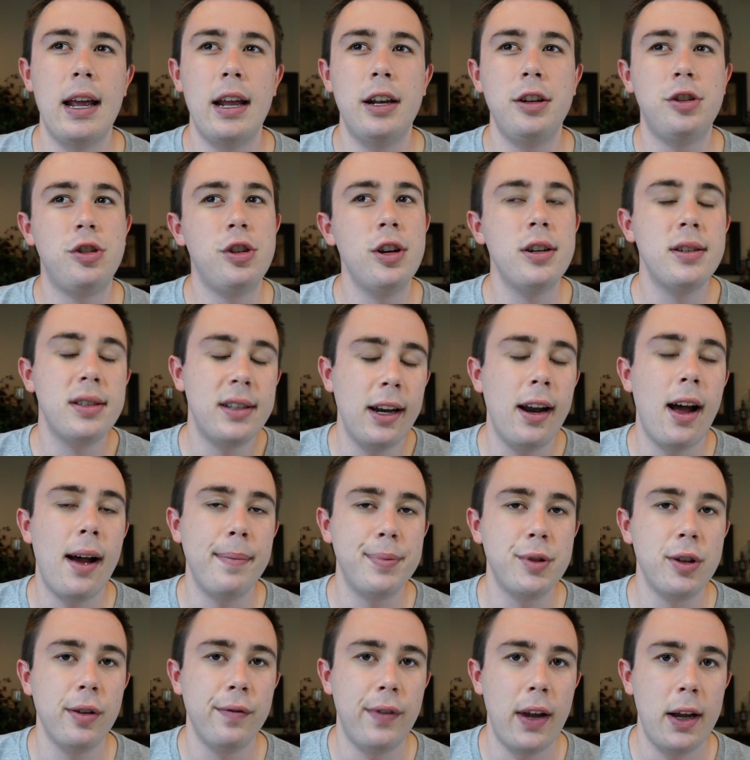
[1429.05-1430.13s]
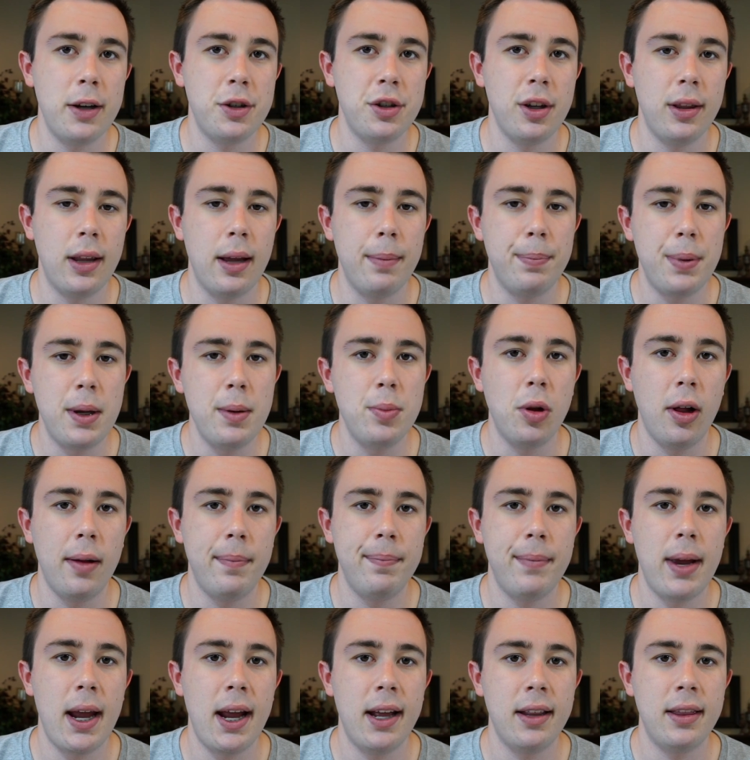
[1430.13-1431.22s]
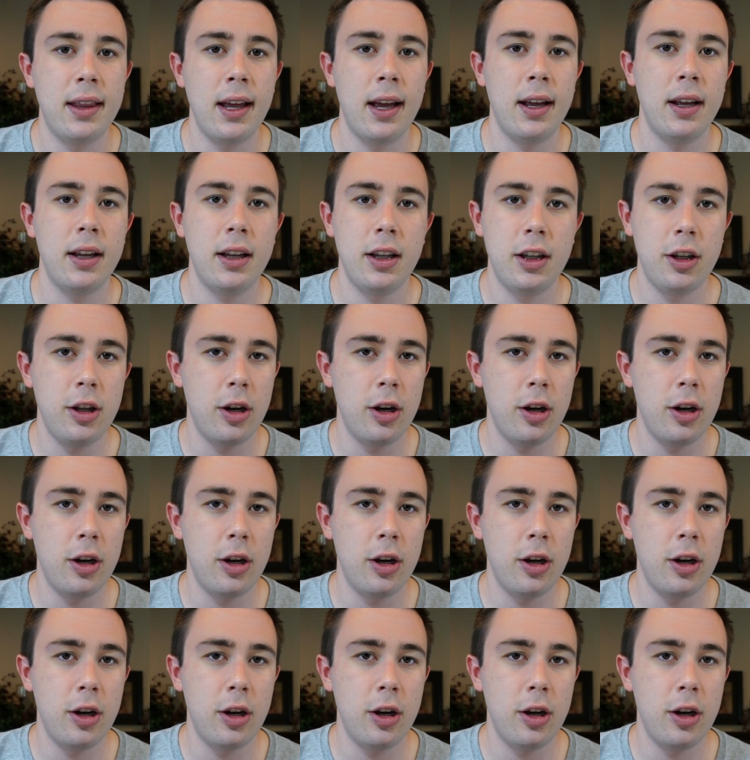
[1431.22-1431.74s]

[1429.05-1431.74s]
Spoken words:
Just an observation that people have made that,